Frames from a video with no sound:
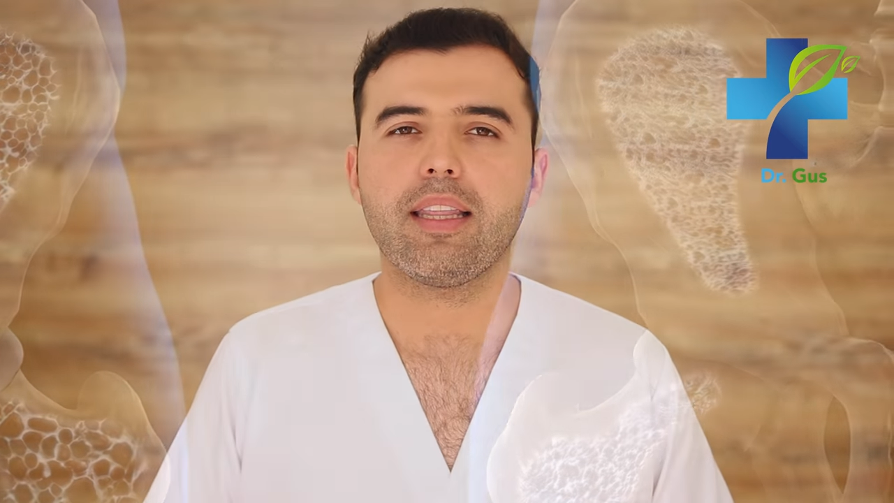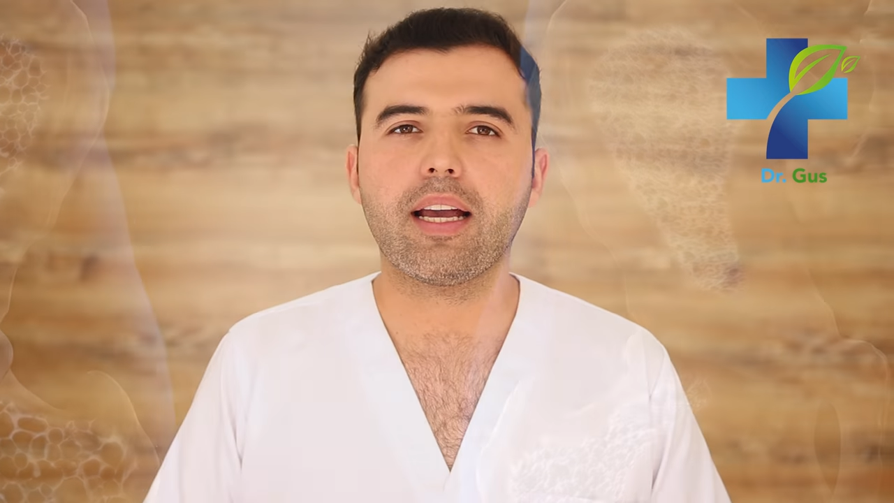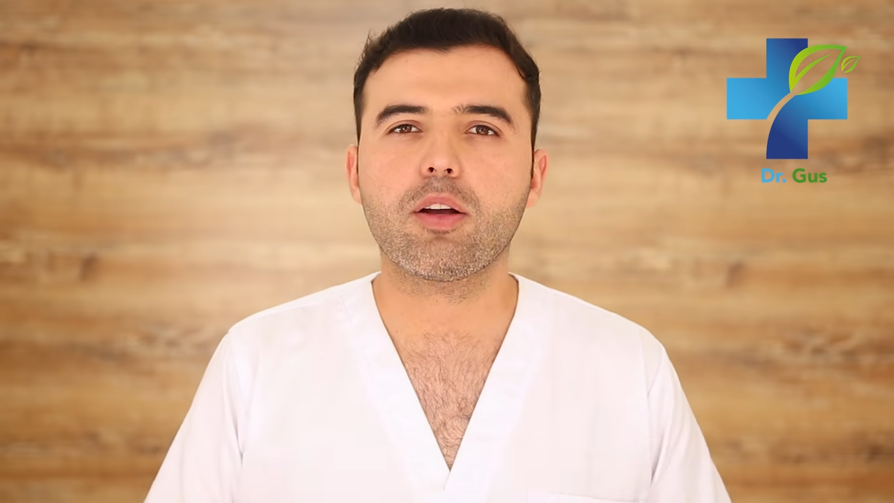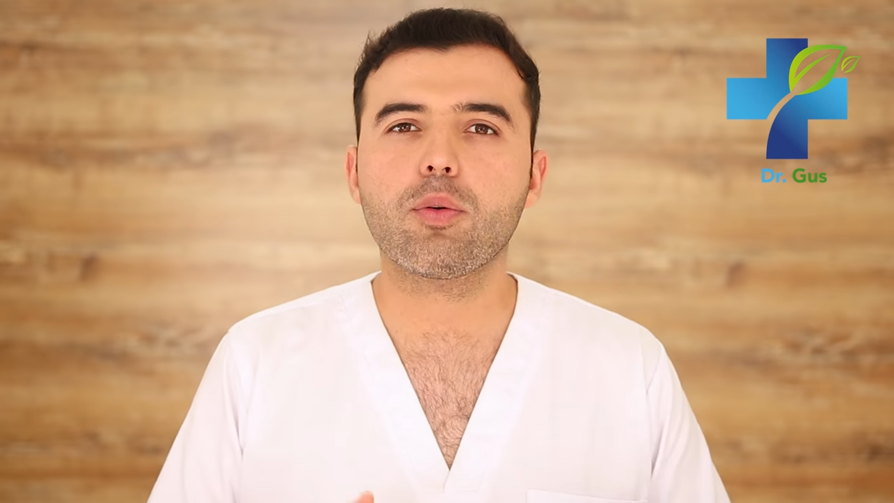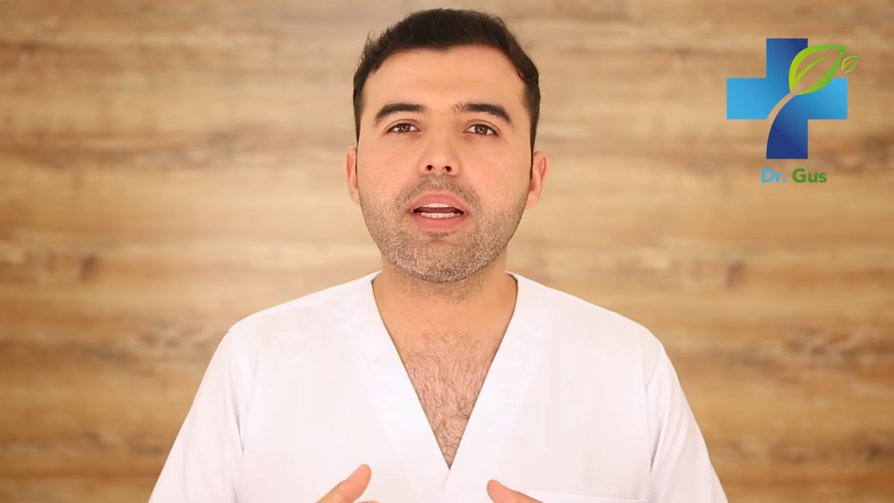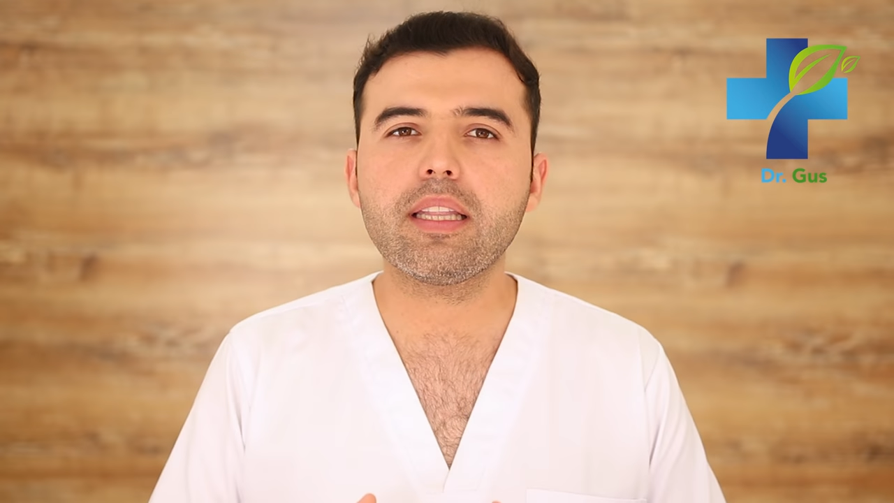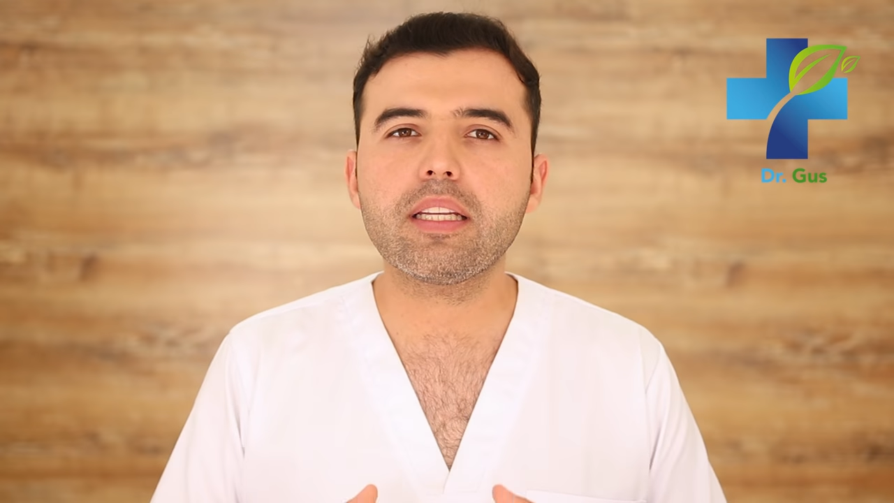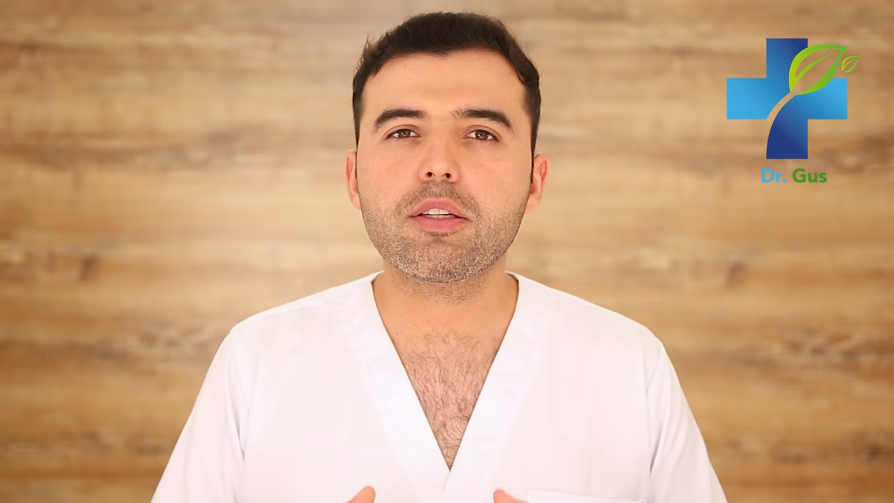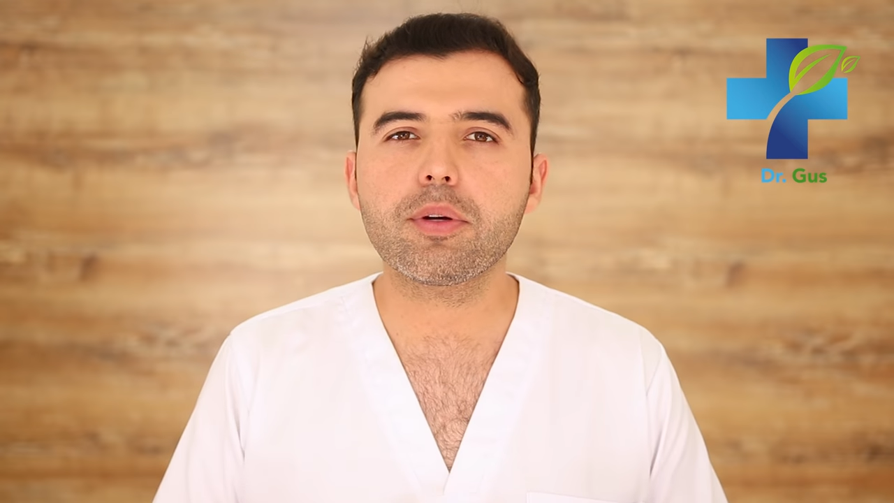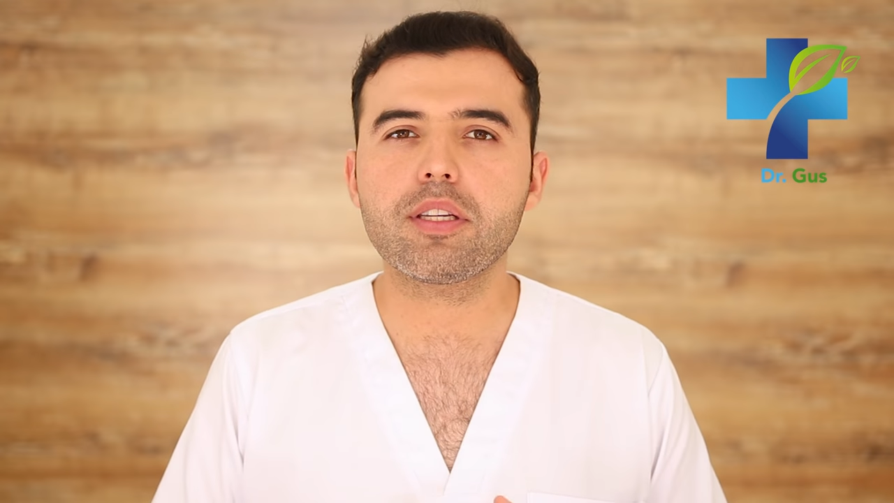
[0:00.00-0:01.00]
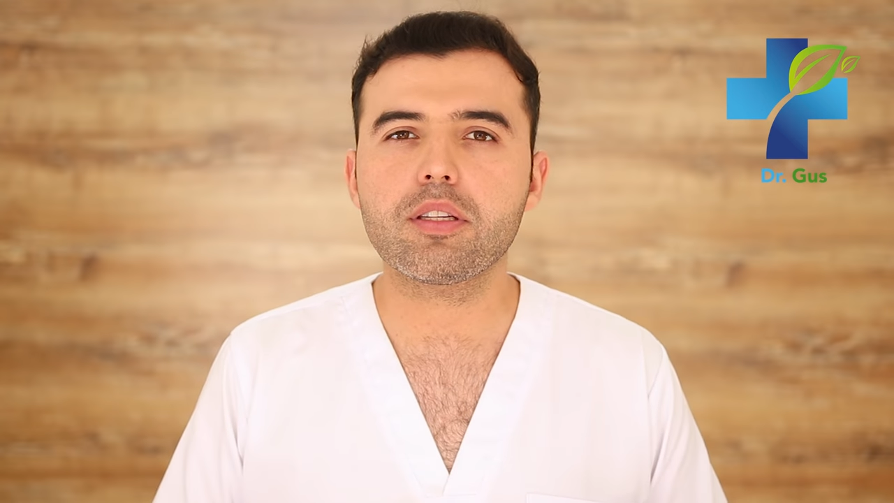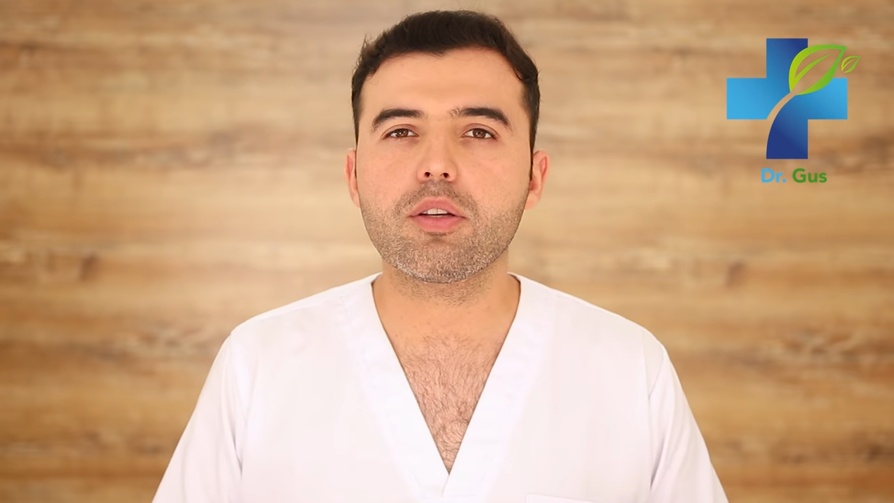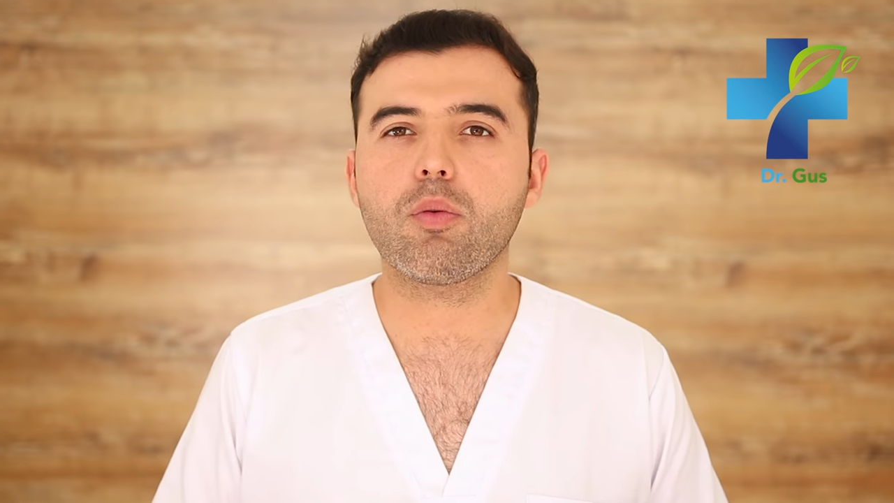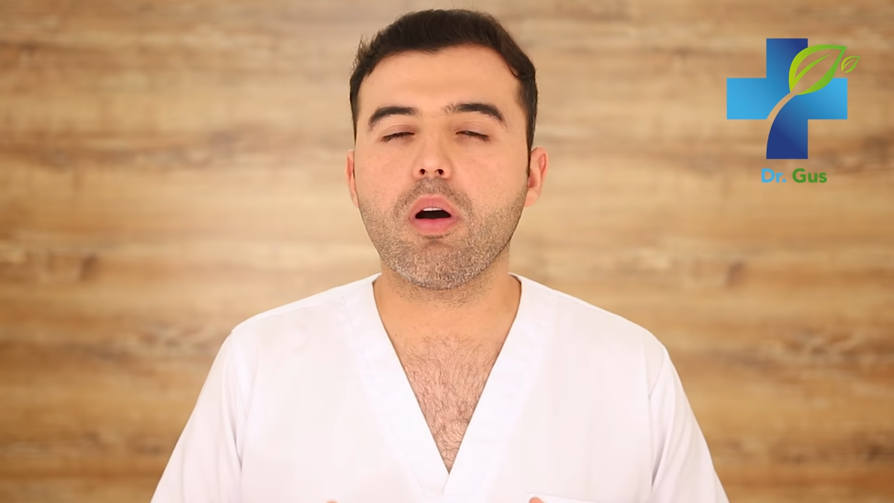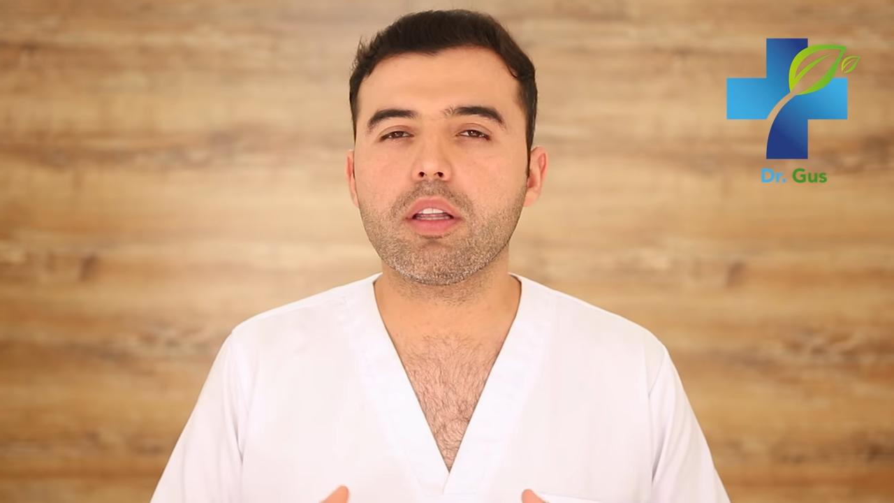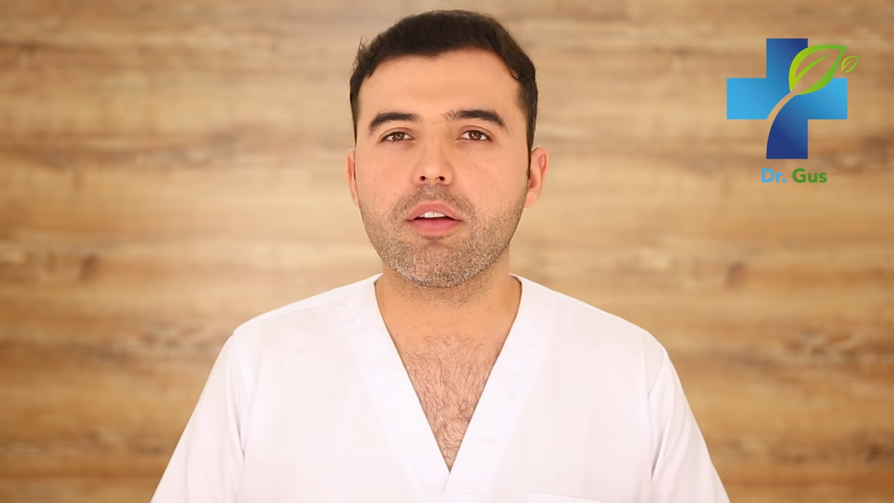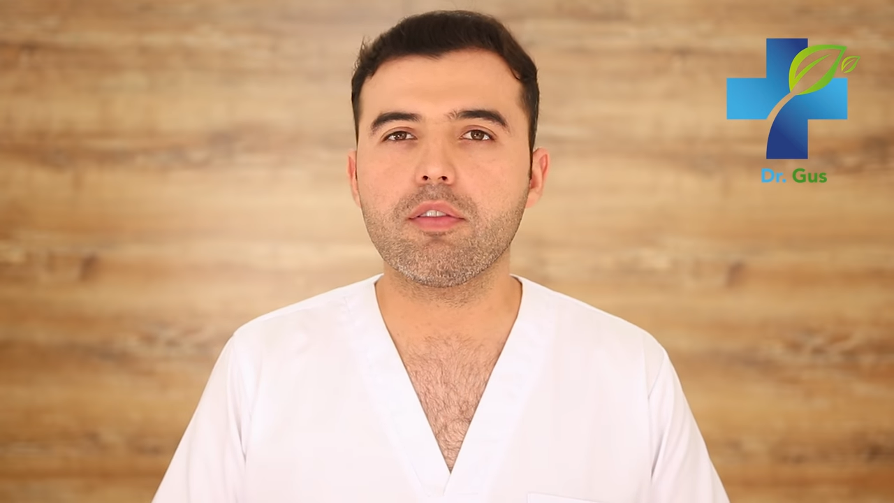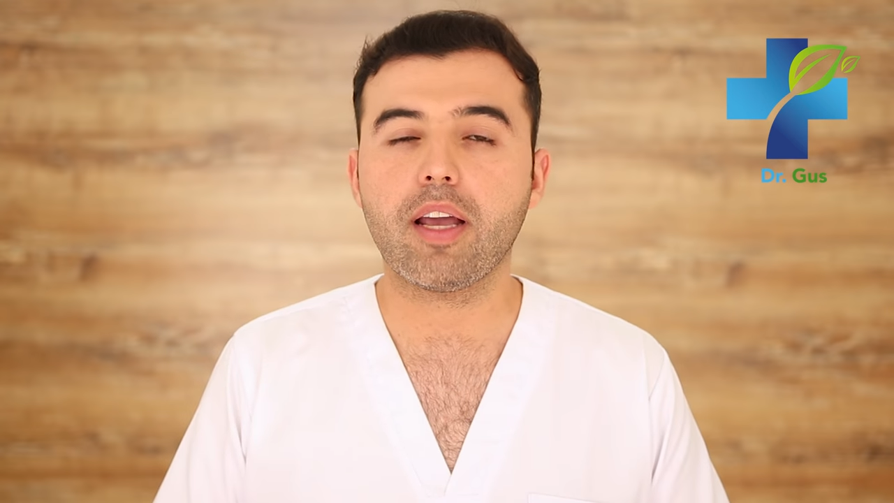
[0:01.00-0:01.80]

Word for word: that greatly decreases the quality of